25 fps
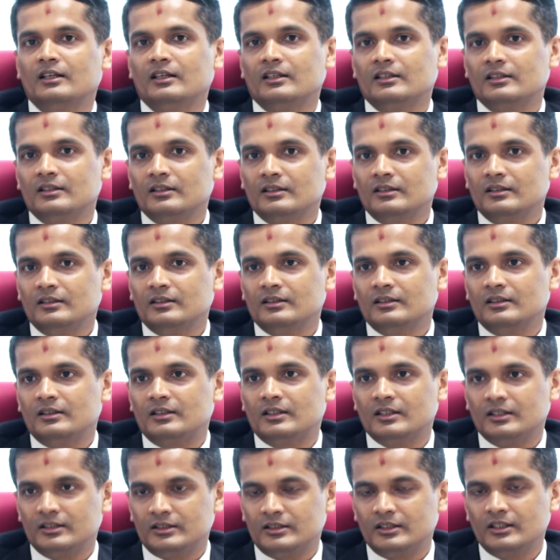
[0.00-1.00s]
in
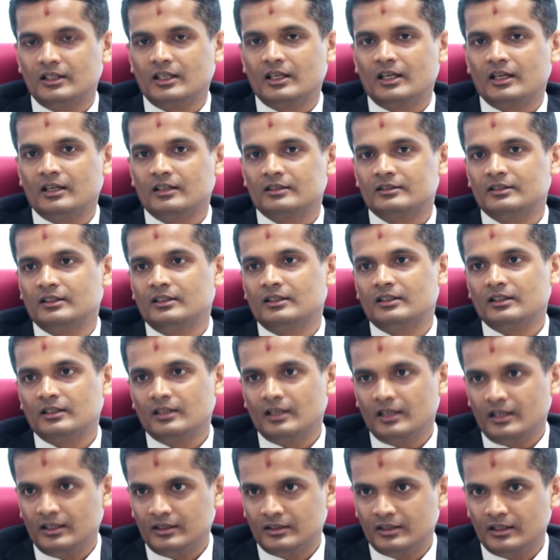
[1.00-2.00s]
a tertiary care center
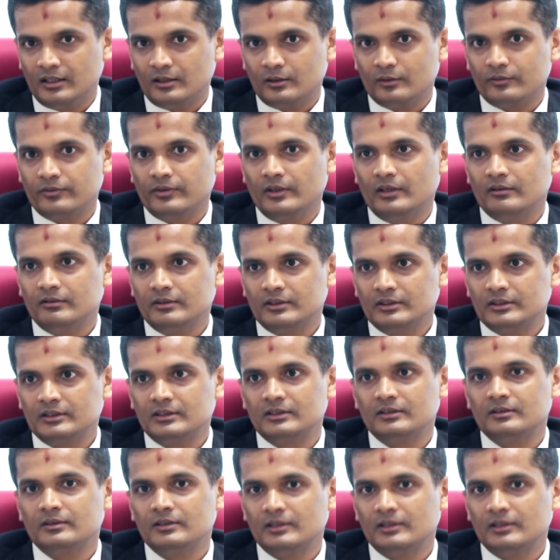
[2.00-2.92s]
like that of ours,